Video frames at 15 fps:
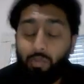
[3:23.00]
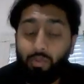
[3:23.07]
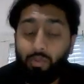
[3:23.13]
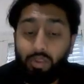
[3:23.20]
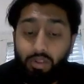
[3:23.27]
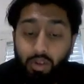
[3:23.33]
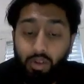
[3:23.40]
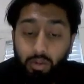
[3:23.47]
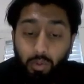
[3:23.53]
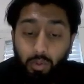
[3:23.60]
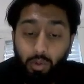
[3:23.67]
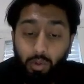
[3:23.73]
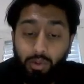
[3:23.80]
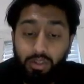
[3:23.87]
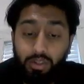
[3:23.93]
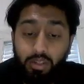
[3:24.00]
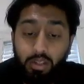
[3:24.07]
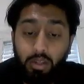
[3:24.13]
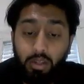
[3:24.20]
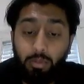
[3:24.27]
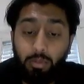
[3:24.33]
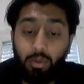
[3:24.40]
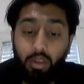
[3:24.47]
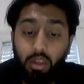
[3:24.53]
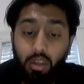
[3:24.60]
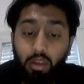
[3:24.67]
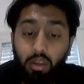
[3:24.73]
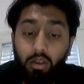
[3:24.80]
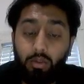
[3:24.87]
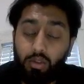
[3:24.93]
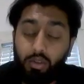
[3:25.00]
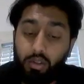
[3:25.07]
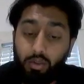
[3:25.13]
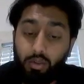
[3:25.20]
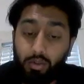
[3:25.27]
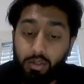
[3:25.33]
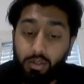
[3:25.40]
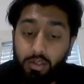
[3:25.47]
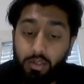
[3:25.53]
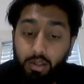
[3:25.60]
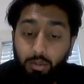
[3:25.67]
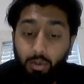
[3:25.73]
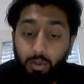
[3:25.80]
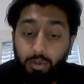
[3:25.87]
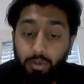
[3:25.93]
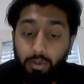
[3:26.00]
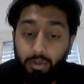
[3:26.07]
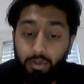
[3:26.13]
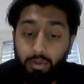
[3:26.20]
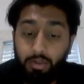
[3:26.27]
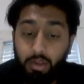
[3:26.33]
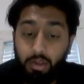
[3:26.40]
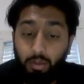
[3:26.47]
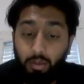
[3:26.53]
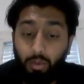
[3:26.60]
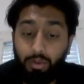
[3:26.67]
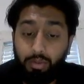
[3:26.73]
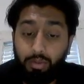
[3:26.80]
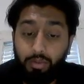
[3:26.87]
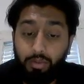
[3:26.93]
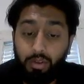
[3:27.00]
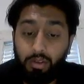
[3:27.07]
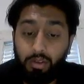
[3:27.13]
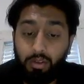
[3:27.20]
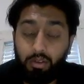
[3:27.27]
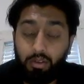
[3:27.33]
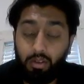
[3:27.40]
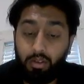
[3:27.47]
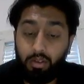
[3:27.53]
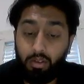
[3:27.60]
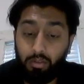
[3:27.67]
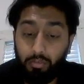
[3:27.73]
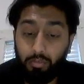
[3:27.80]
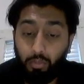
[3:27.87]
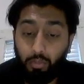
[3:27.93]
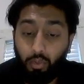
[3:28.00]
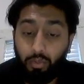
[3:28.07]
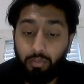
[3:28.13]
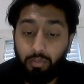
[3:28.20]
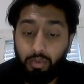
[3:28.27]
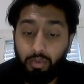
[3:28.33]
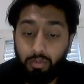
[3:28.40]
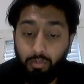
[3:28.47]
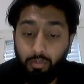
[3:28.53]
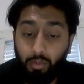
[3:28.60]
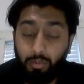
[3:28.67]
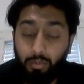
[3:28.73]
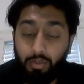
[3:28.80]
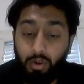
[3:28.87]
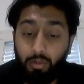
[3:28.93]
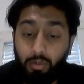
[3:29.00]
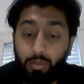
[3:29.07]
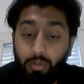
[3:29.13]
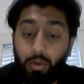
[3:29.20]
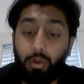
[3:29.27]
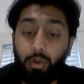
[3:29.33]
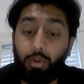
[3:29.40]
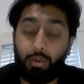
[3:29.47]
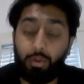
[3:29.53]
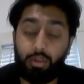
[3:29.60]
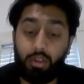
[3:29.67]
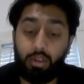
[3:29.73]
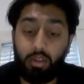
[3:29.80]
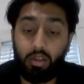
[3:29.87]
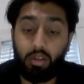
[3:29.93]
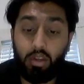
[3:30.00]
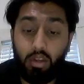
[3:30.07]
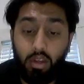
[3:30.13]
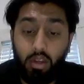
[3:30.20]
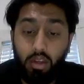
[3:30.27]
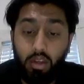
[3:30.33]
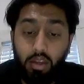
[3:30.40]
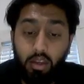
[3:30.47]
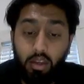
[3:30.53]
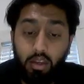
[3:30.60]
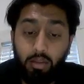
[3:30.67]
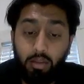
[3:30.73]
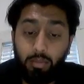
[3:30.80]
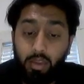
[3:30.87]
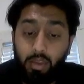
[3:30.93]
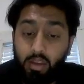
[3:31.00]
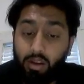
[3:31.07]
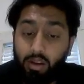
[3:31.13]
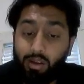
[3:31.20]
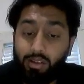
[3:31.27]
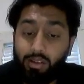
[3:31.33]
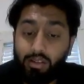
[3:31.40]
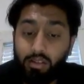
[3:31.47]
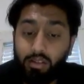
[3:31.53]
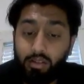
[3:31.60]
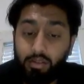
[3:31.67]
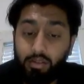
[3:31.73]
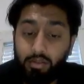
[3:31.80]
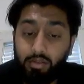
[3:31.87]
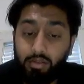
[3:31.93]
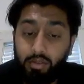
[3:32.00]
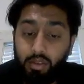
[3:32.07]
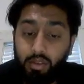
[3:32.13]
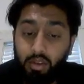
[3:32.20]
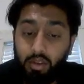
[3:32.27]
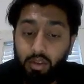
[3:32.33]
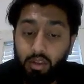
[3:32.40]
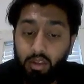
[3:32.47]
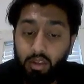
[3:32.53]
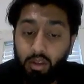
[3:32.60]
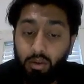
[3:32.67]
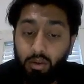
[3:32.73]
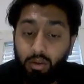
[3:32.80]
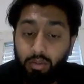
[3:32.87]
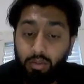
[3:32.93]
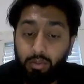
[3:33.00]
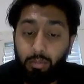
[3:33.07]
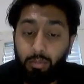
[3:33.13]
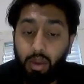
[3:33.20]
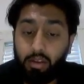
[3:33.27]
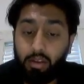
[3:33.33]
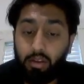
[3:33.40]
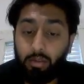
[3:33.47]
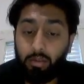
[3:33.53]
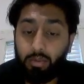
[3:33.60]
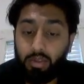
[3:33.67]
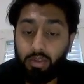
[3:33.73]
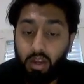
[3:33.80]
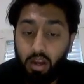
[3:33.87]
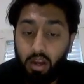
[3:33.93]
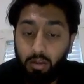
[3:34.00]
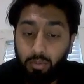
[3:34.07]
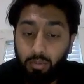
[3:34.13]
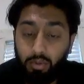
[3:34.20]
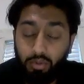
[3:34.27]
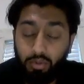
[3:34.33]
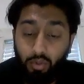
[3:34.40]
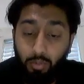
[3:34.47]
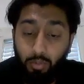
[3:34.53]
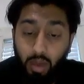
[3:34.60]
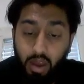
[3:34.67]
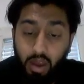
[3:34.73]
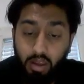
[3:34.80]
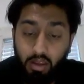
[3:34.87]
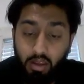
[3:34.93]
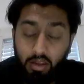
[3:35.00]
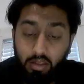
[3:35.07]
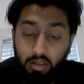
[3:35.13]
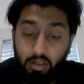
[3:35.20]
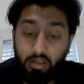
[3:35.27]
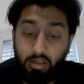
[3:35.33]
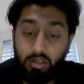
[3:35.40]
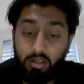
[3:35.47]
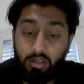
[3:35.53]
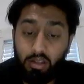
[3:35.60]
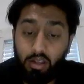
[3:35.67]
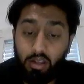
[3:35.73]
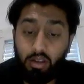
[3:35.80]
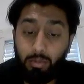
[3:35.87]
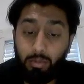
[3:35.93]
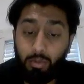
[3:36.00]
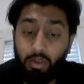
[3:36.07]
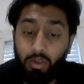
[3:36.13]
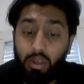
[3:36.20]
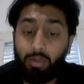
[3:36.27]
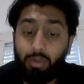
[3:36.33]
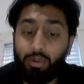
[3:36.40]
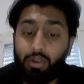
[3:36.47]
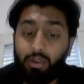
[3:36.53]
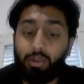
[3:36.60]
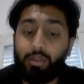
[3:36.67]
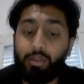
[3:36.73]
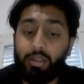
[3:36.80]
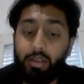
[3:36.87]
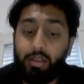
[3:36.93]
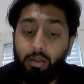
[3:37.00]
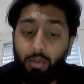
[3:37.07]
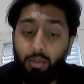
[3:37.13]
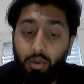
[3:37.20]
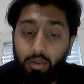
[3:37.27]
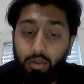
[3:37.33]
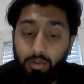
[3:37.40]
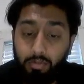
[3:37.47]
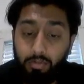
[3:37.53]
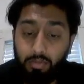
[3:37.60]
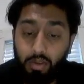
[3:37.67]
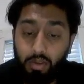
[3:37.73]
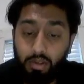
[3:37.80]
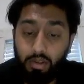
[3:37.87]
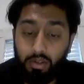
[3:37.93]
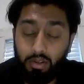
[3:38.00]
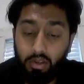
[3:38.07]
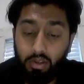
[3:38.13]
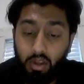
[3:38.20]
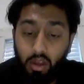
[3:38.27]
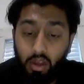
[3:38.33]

This term called CWD, which is called cell wall deficient, forms are produced. Because the interior of the bacterium is hypersomatic, the CWD, which are called cell wall deficient,